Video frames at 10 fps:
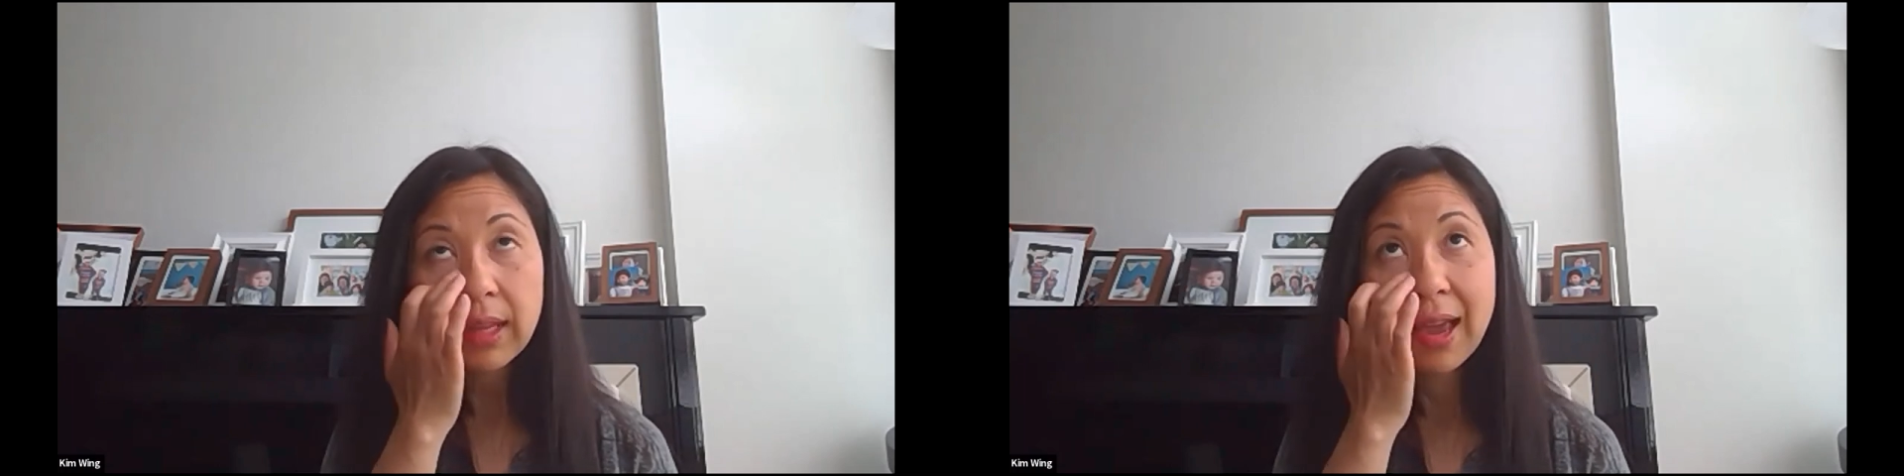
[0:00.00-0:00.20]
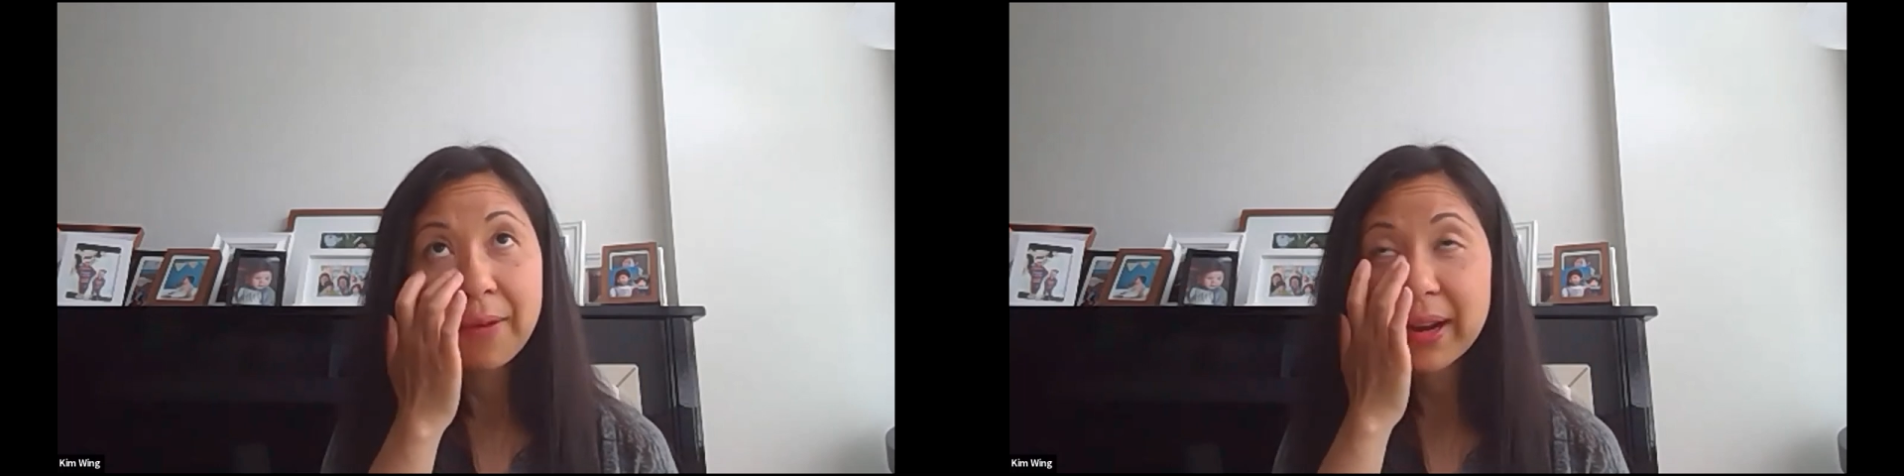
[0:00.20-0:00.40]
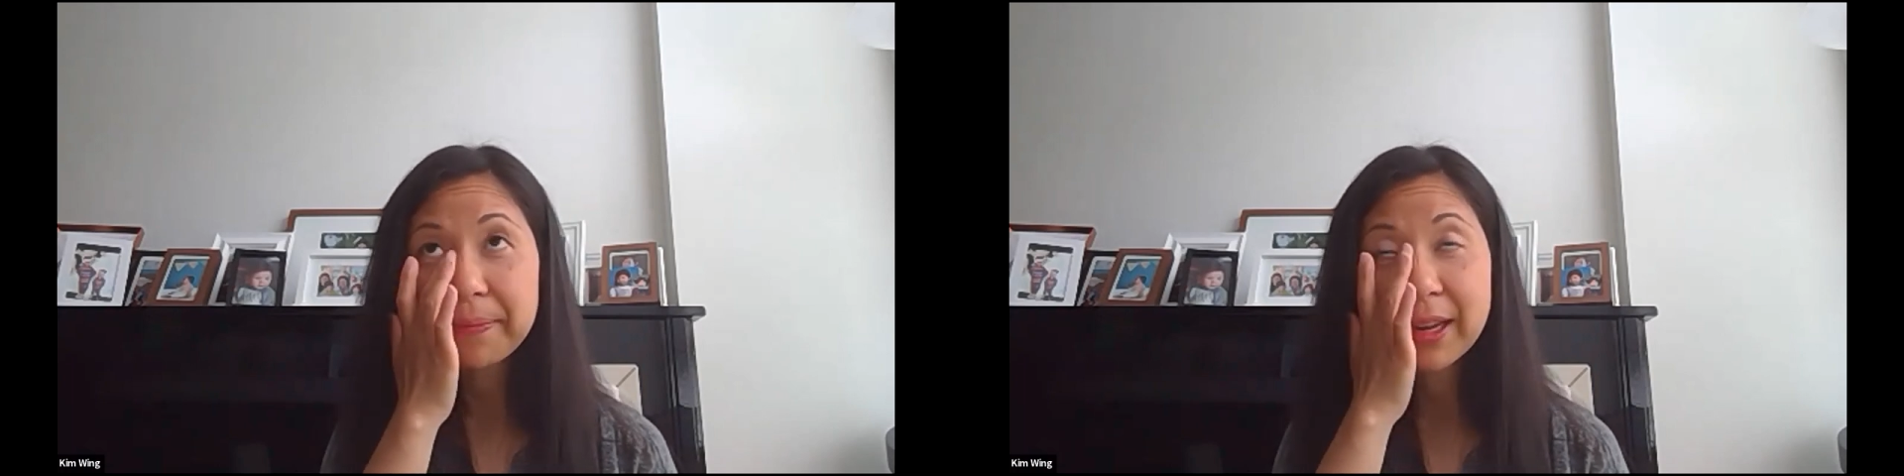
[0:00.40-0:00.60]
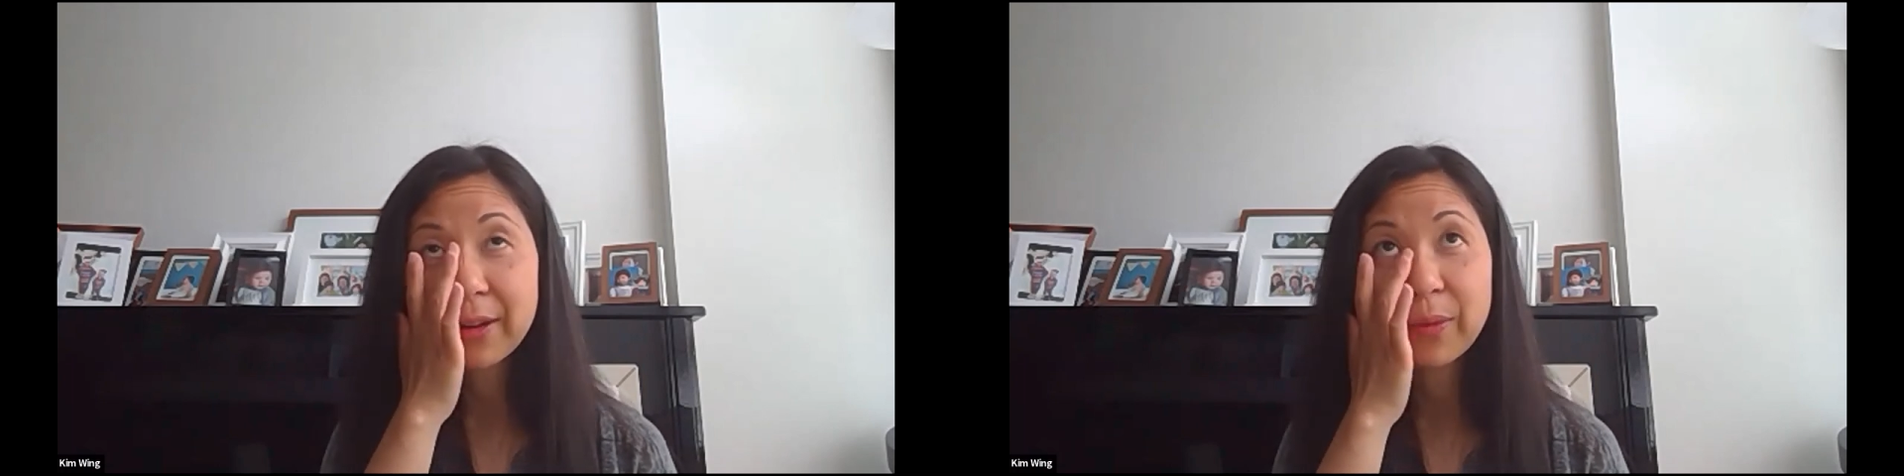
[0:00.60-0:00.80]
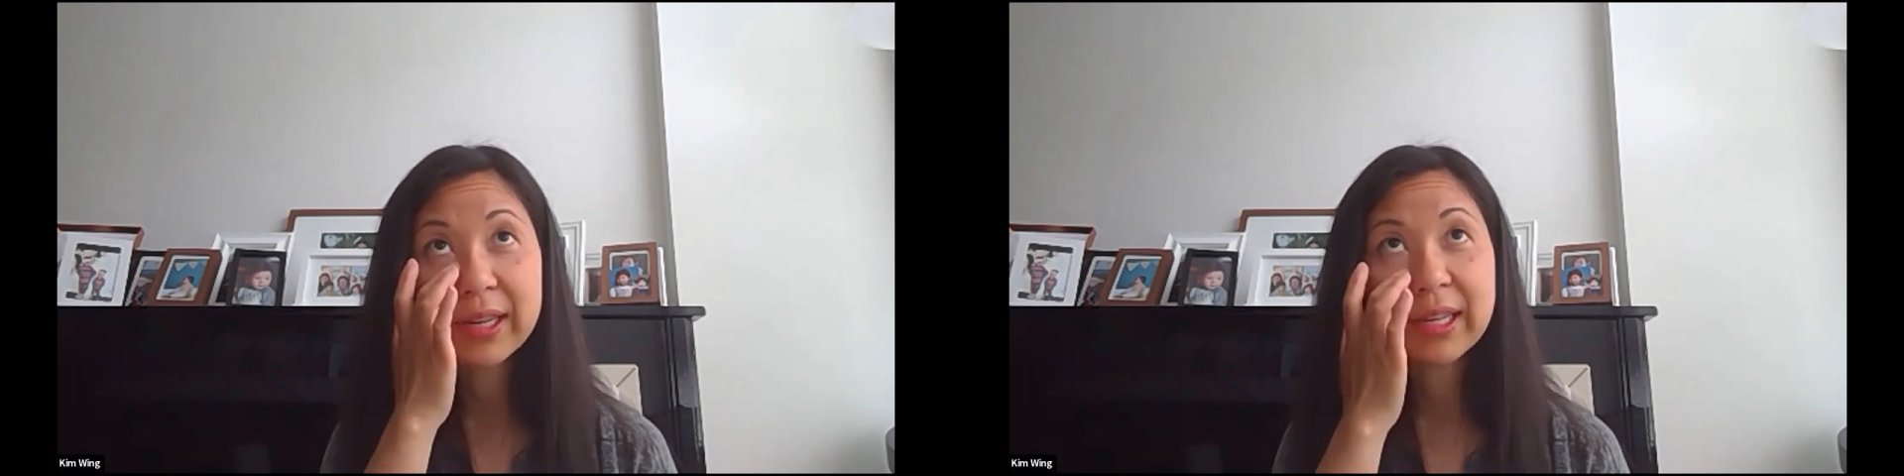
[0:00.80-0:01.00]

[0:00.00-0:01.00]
went up there one